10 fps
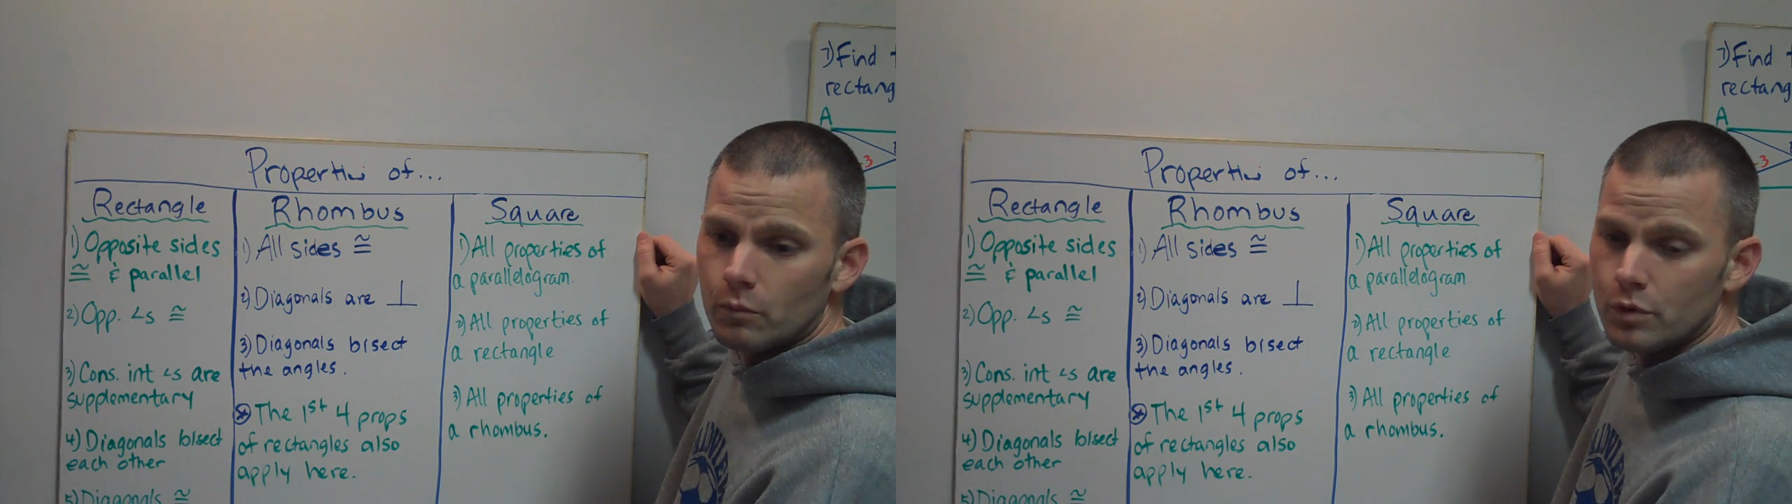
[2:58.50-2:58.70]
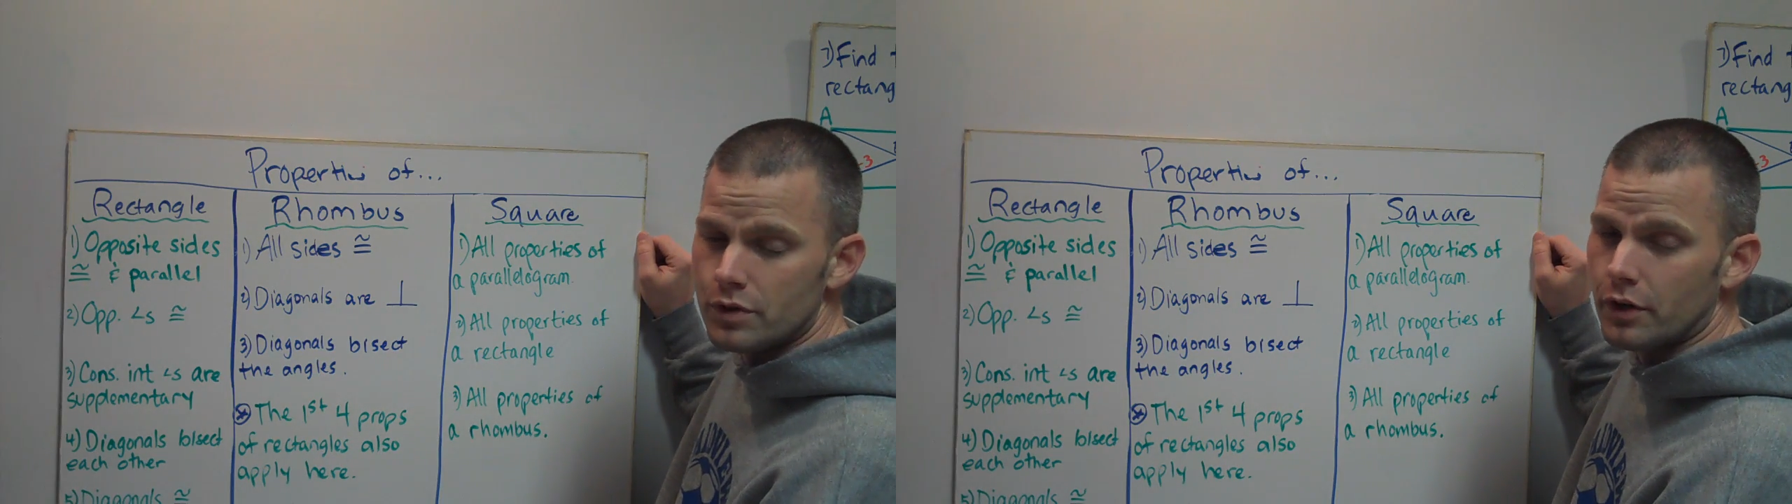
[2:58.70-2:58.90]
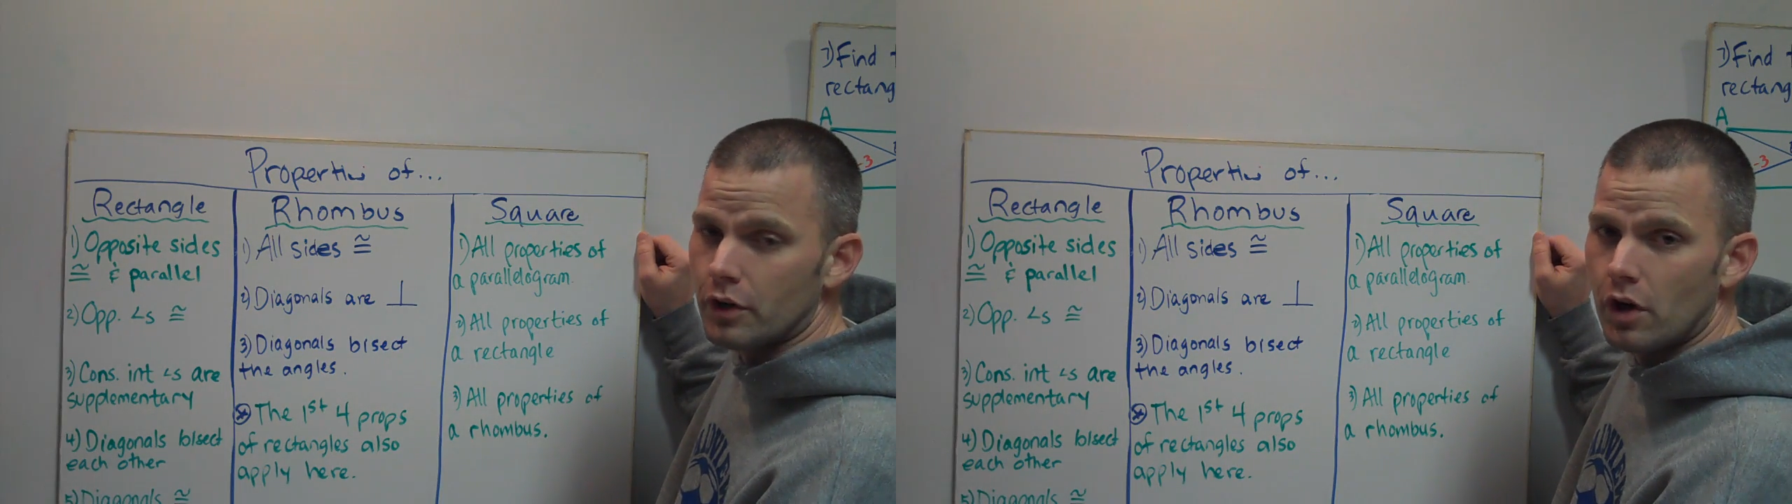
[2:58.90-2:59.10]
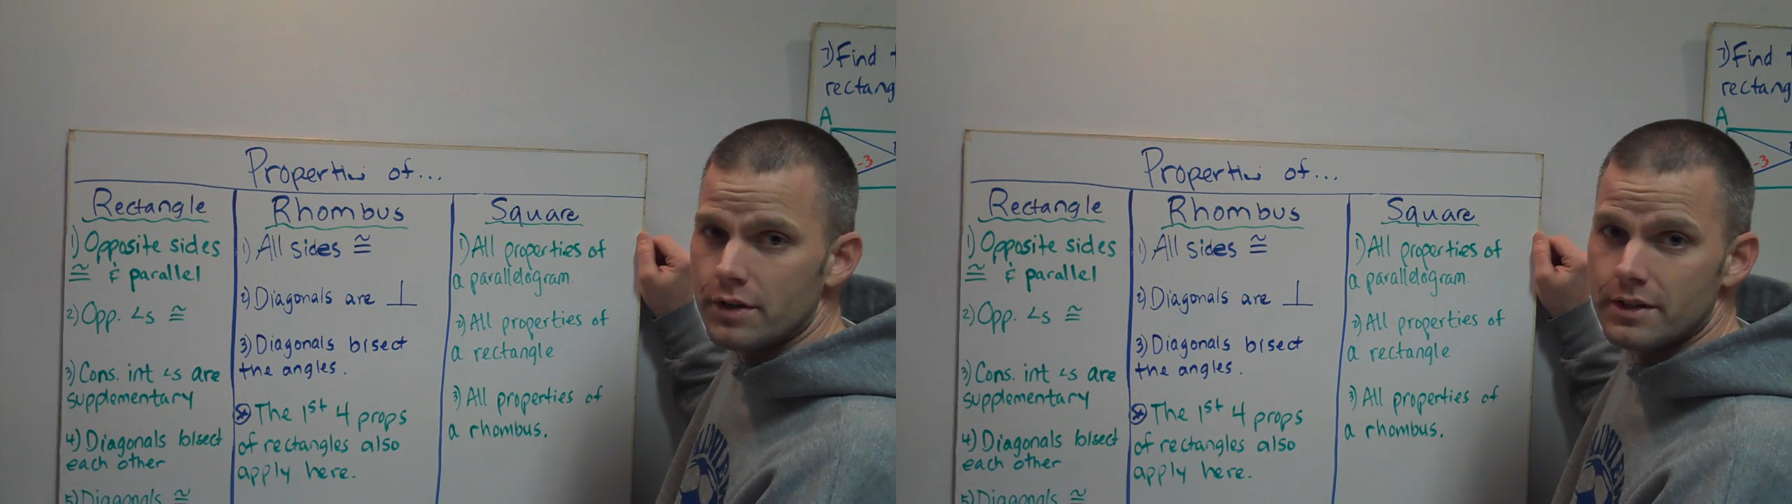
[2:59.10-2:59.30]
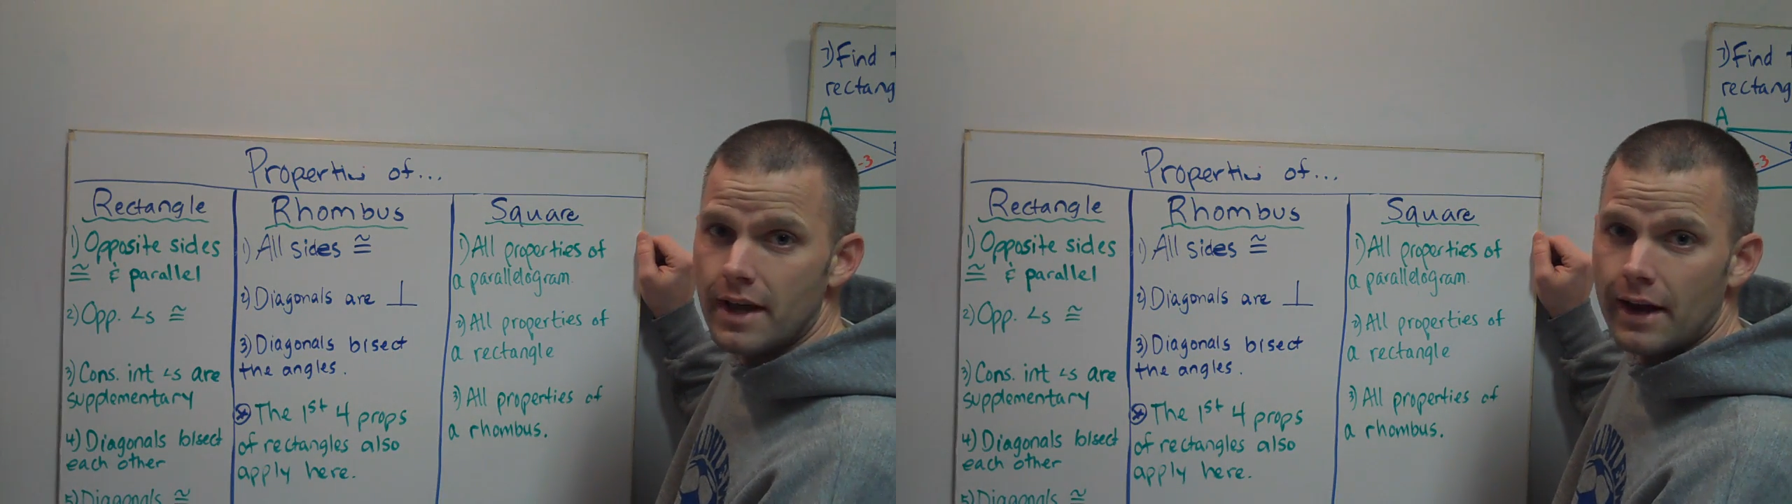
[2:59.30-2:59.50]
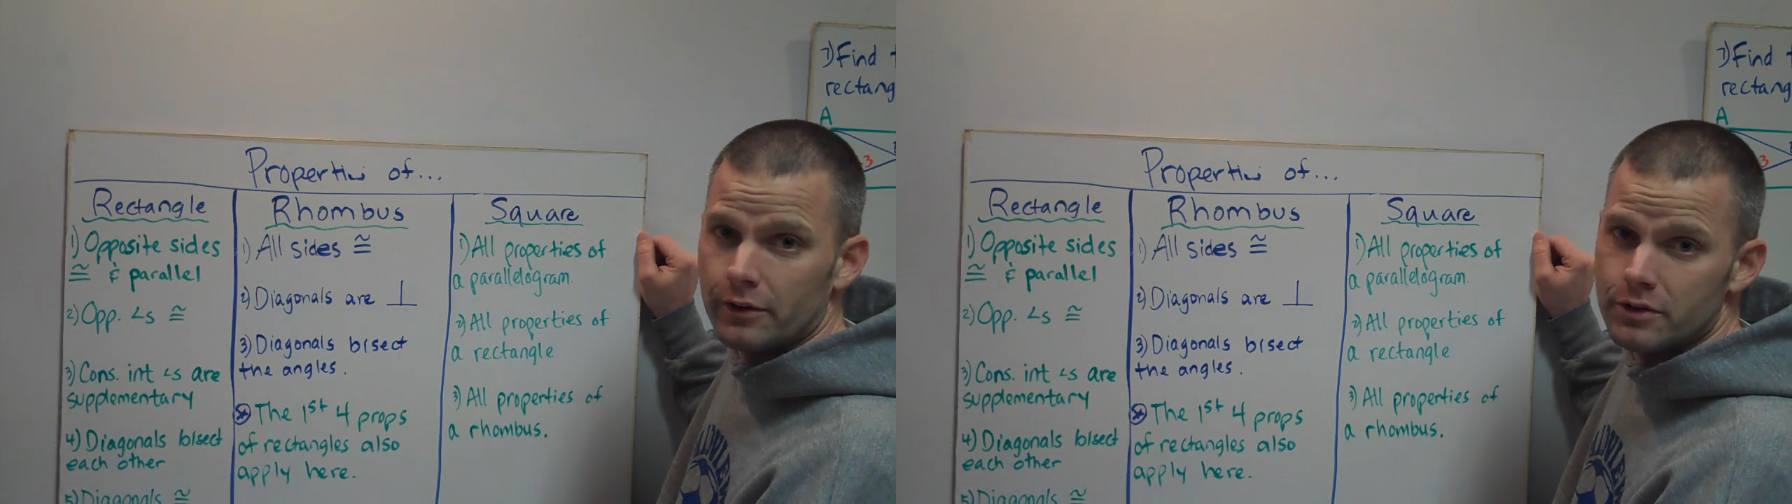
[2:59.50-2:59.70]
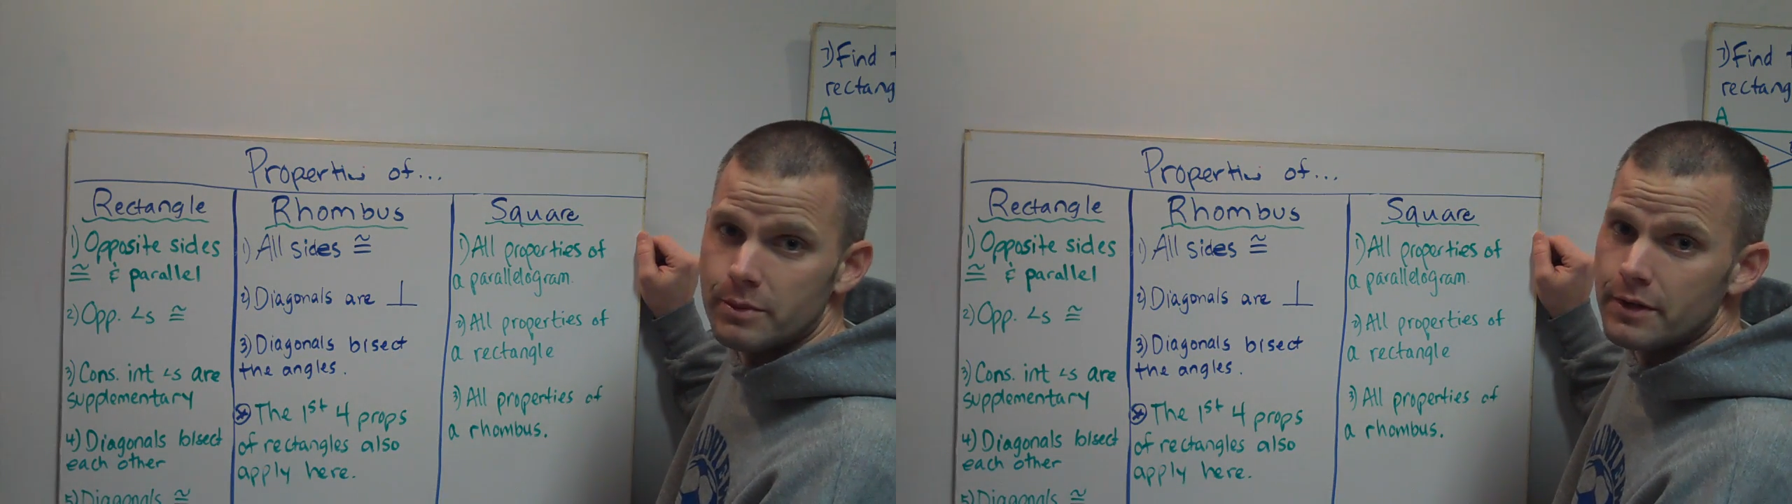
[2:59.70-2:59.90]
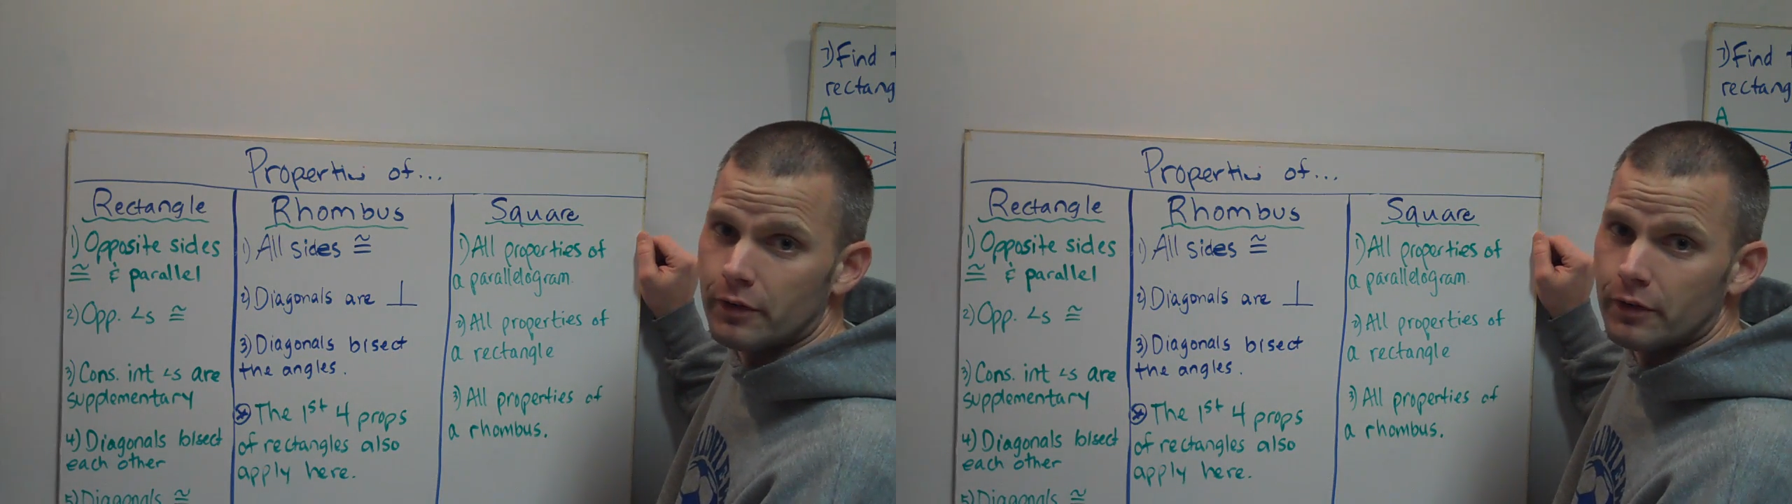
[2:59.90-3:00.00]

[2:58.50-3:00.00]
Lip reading: Which is going to cause the diagonals to be